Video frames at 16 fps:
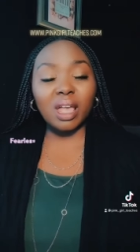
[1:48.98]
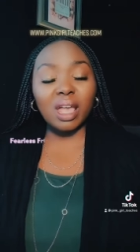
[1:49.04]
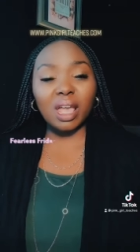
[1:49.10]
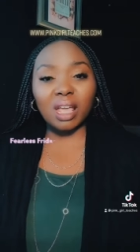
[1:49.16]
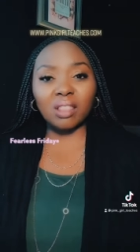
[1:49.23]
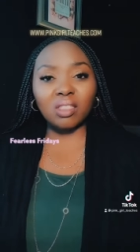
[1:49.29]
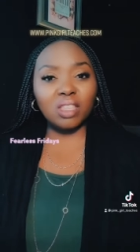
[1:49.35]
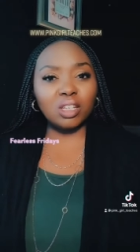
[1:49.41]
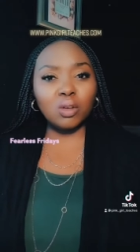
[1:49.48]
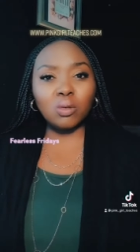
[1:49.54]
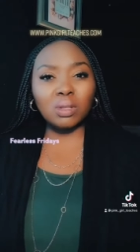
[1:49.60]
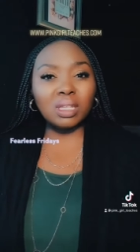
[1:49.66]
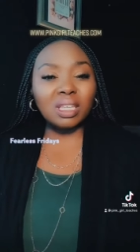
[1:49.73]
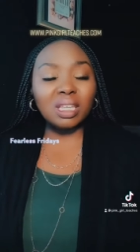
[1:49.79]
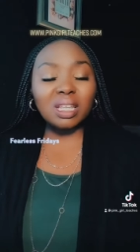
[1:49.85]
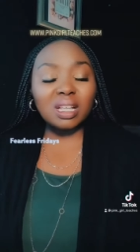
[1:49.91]
and they
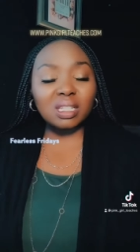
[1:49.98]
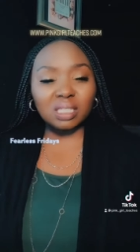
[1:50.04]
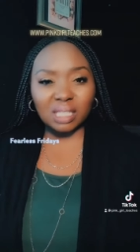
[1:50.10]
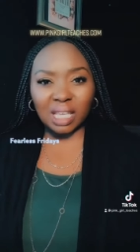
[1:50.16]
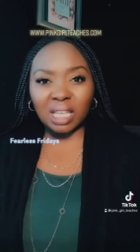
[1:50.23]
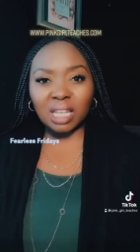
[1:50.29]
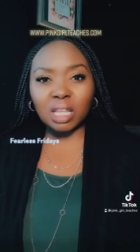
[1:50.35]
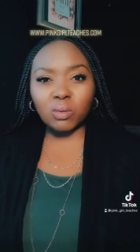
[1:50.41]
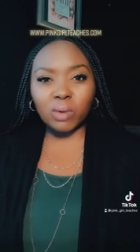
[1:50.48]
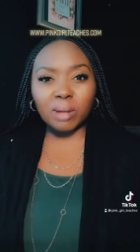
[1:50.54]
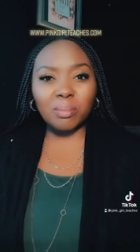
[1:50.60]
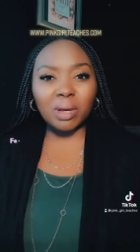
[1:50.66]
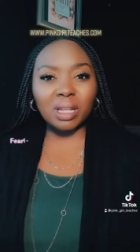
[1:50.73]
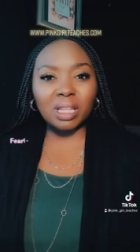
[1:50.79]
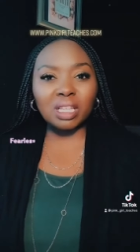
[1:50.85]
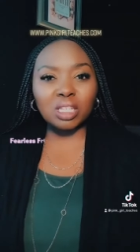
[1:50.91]
don't lead us anywhere
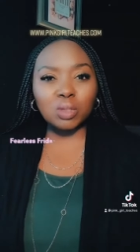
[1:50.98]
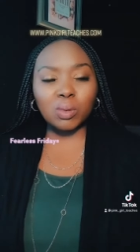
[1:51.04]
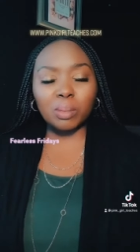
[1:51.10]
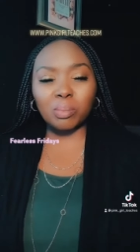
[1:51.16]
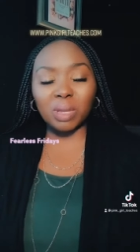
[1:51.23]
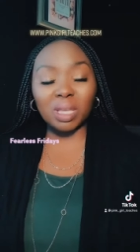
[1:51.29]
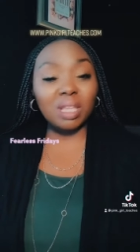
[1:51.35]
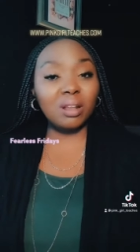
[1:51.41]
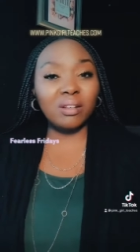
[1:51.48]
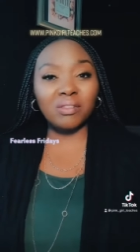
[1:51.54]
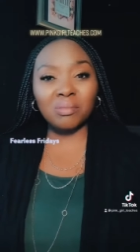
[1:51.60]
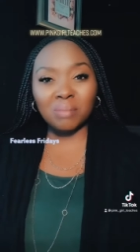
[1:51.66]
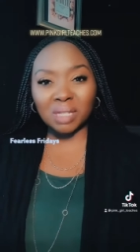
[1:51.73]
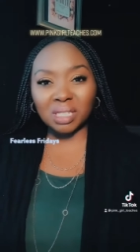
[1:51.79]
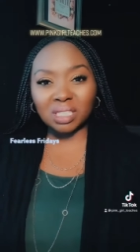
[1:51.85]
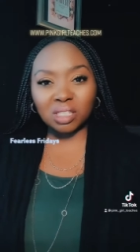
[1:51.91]
but into a pit of
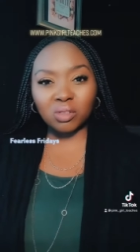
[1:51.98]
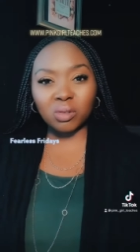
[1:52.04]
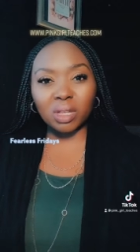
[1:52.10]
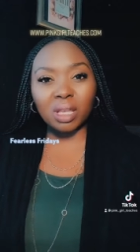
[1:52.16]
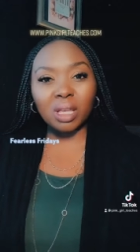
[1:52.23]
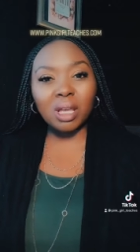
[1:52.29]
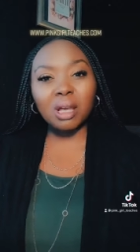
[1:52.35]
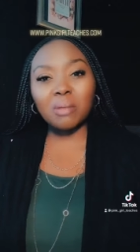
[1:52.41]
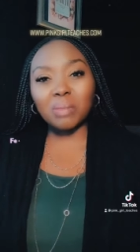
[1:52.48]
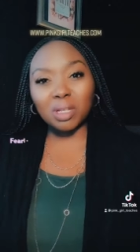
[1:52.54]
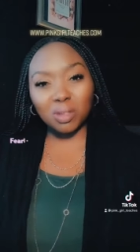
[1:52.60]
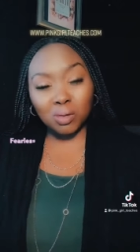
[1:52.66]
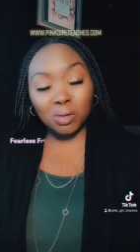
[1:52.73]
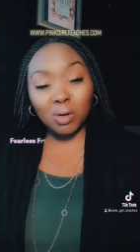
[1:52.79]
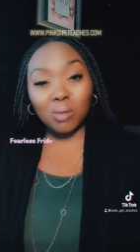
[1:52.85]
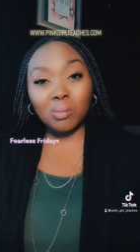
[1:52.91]
misery. But
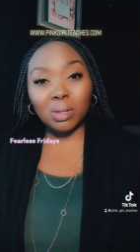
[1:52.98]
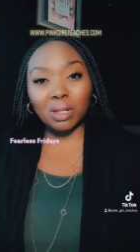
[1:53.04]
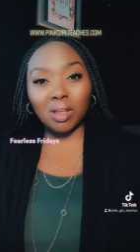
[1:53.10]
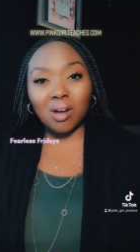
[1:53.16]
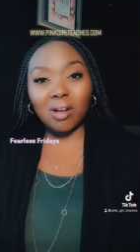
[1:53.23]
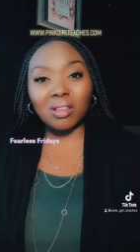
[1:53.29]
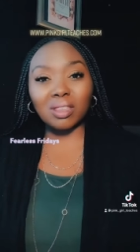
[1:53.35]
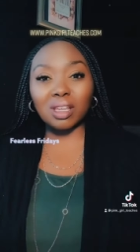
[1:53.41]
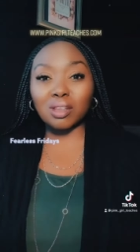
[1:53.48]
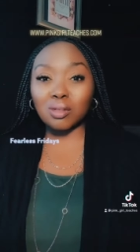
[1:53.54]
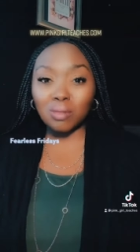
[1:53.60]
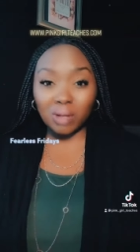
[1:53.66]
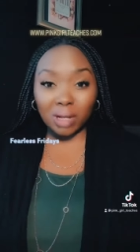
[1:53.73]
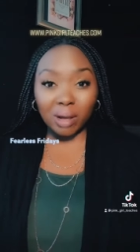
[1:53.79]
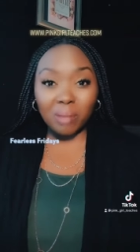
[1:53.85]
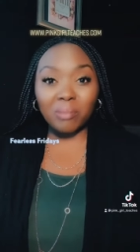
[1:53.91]
you don't belong there. You
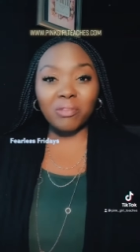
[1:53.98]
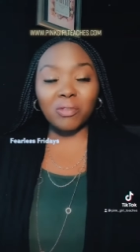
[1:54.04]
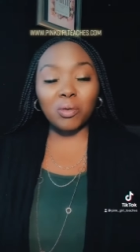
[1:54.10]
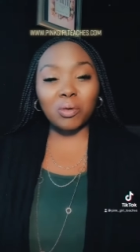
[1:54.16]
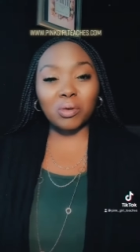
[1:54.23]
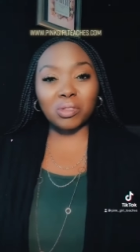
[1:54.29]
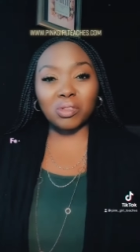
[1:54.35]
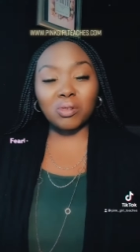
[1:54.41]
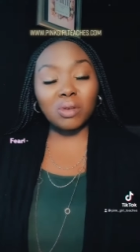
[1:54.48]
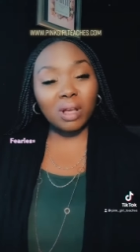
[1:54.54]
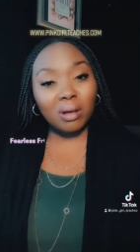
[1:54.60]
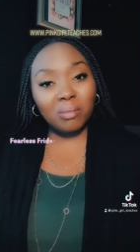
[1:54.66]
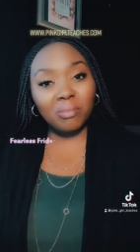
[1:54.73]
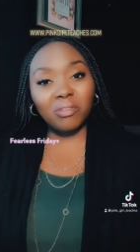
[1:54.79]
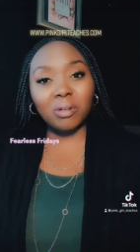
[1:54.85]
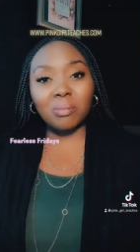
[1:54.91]
come forth, you
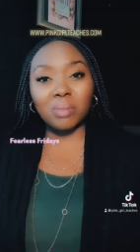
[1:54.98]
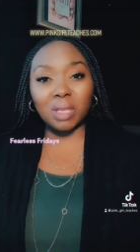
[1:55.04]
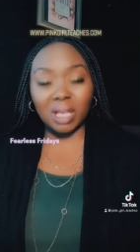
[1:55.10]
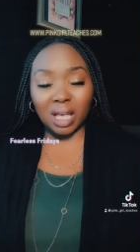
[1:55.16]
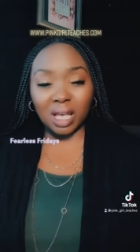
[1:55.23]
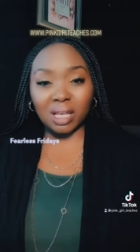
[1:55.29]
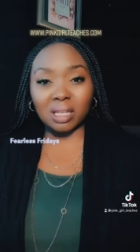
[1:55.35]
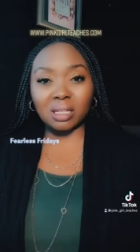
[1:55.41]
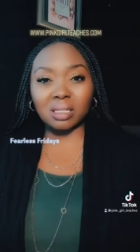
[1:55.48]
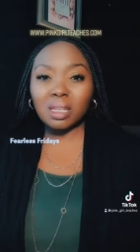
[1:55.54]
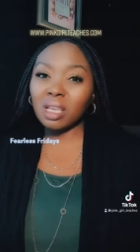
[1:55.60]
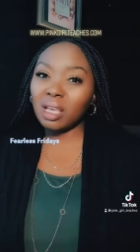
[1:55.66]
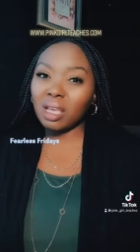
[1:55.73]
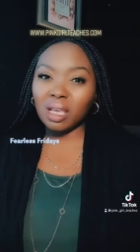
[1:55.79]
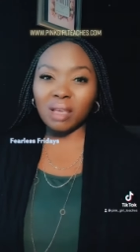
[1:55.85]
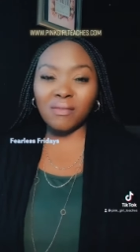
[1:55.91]
come from behind,
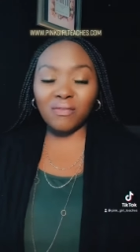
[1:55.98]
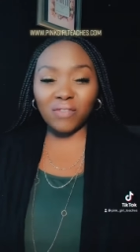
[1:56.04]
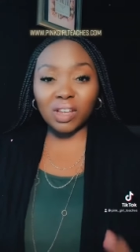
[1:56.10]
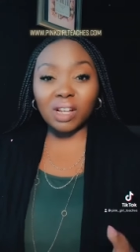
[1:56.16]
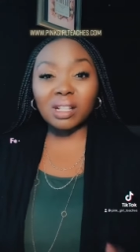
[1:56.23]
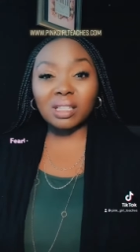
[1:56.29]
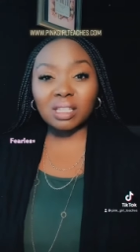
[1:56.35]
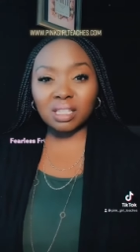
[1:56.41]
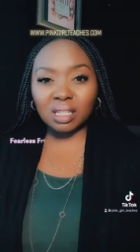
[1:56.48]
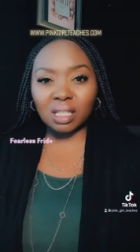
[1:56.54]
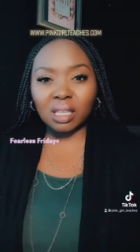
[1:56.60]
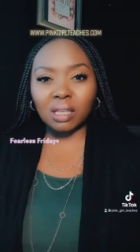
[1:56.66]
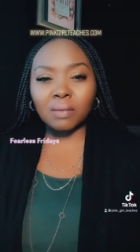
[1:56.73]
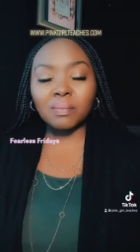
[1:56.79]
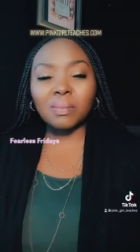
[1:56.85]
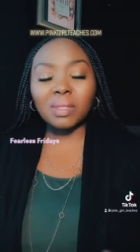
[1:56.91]
and
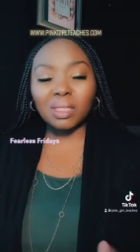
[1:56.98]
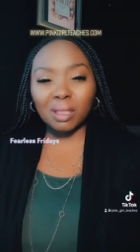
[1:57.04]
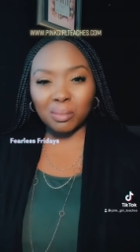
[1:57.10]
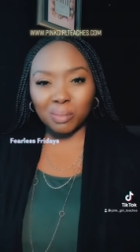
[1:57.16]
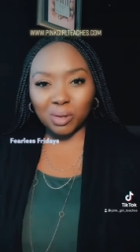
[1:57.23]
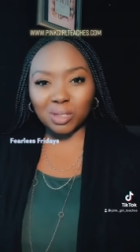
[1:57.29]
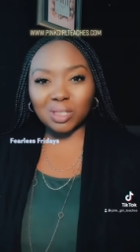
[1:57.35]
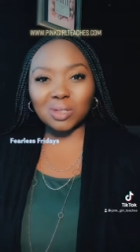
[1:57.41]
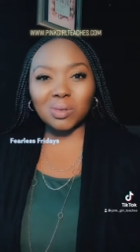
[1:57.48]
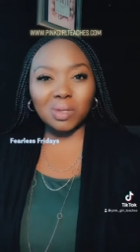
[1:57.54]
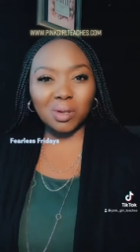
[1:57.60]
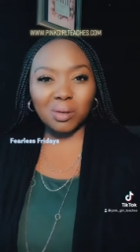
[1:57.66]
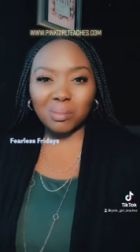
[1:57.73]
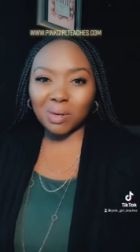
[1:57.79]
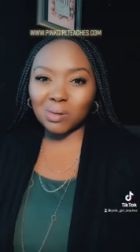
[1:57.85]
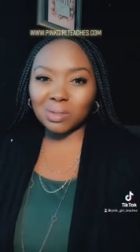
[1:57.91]
fearlessly pursue
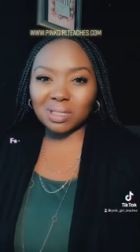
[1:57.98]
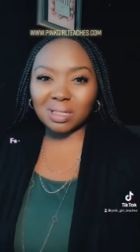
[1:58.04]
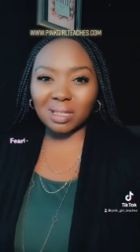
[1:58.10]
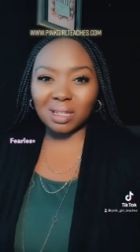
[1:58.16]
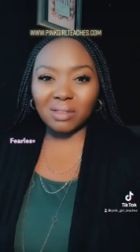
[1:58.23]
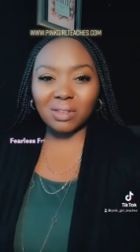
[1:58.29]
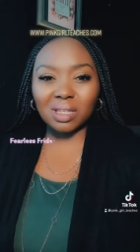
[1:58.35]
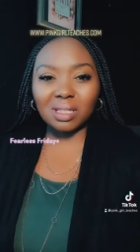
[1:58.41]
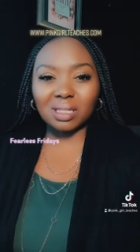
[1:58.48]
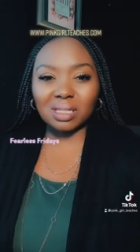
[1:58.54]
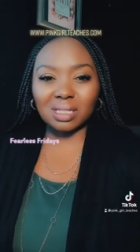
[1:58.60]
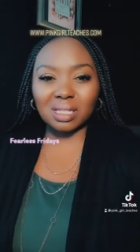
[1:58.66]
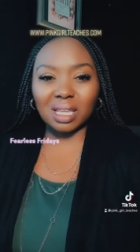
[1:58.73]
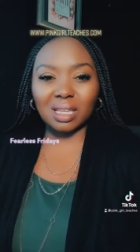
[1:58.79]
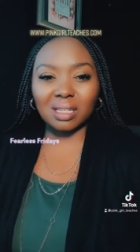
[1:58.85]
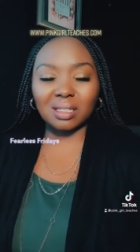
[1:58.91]
your most significant
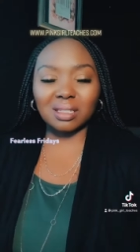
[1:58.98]
states.